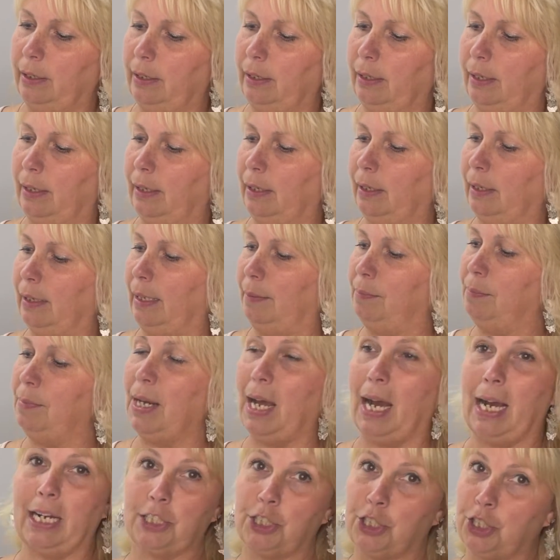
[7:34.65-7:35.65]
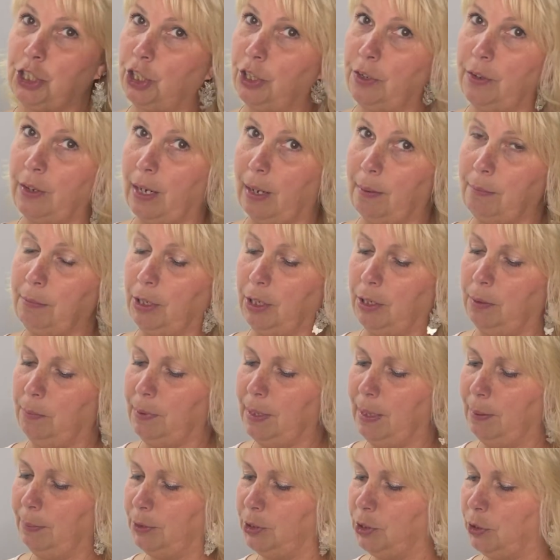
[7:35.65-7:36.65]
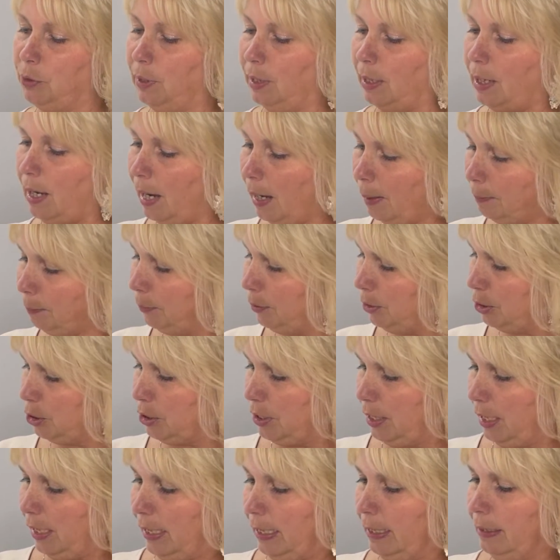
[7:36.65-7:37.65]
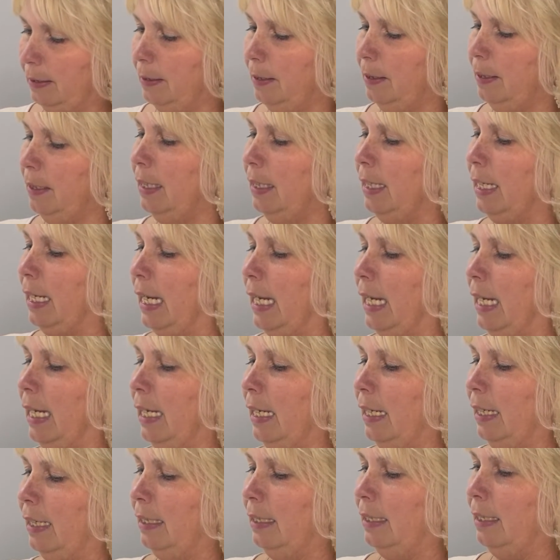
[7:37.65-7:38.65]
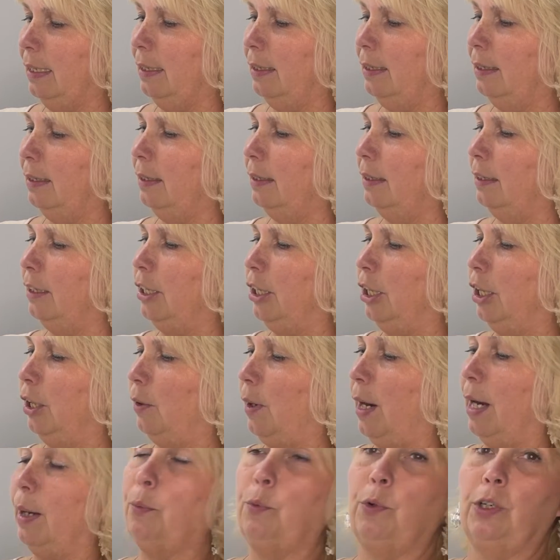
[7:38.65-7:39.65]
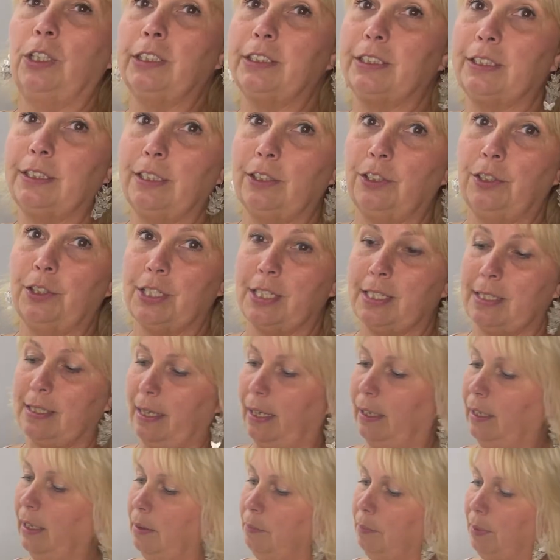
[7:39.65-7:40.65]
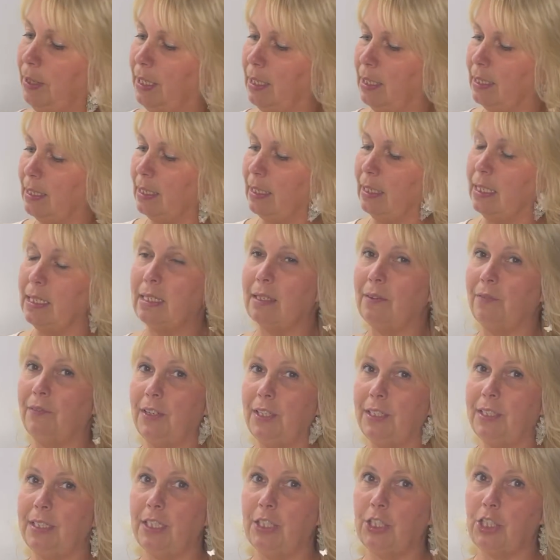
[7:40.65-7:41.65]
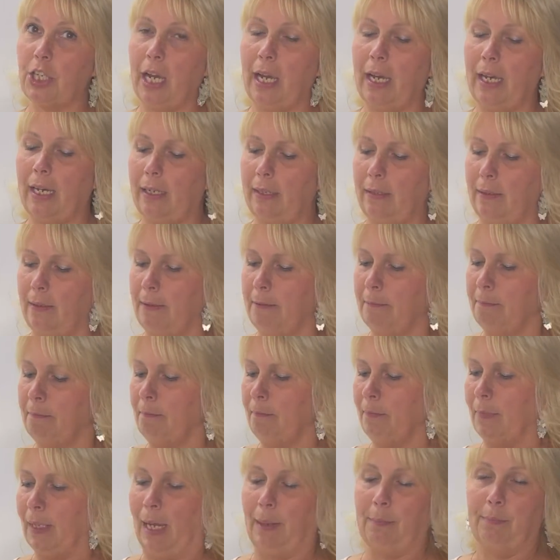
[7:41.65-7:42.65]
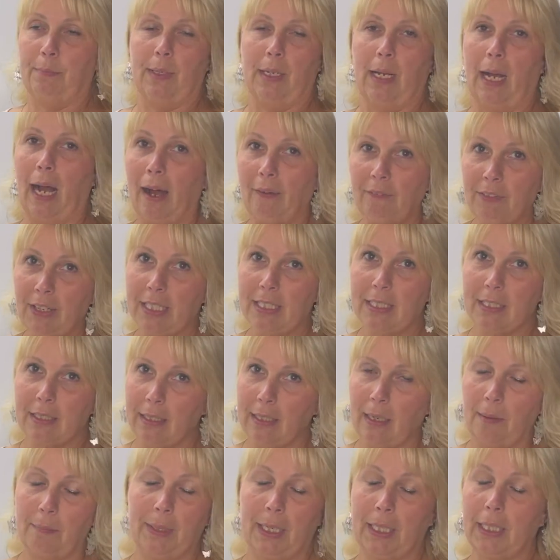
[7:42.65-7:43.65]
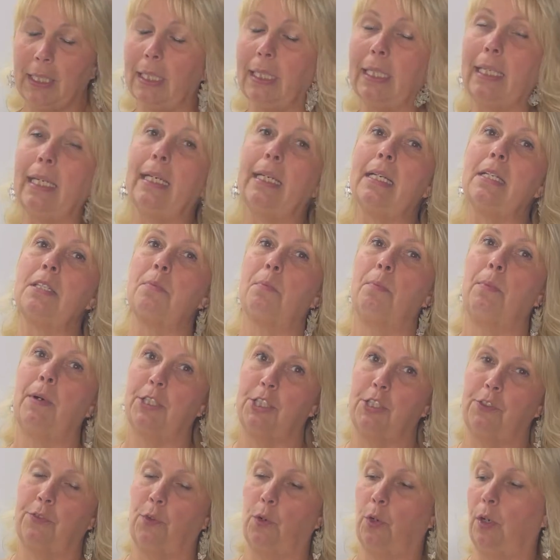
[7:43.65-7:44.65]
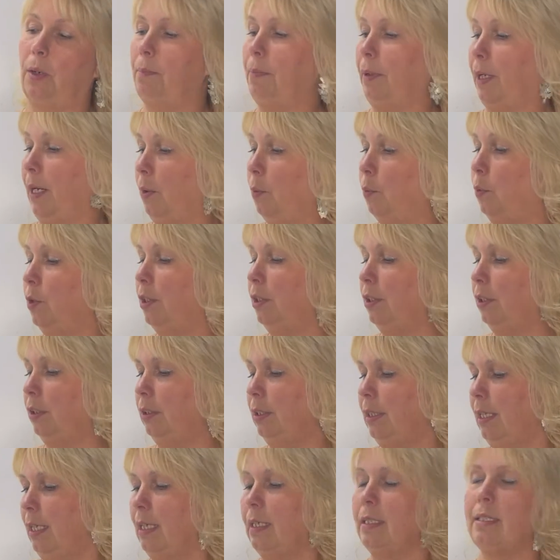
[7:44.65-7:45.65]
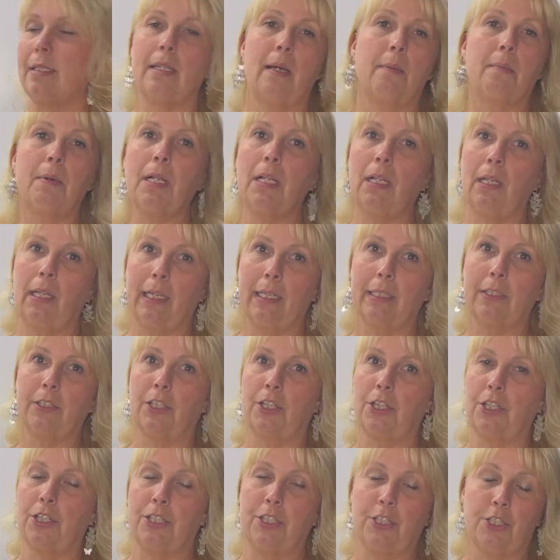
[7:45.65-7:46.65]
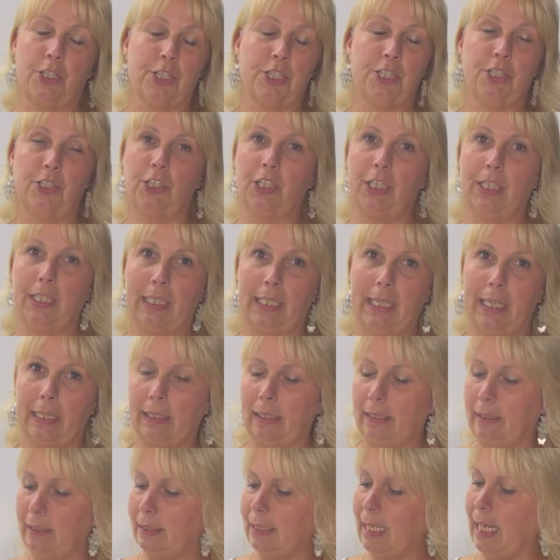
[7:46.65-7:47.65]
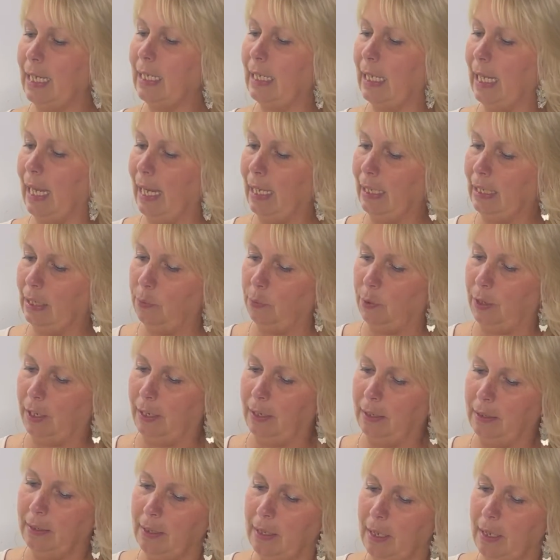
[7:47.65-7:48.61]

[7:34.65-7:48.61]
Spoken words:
I'm not sure that I'm going to be able to accomplish that. And, you know, I will still sell it because it is a vintage hat. I'm not going to get as much for it, but I will. Some collectors, they're still going to take it anyway.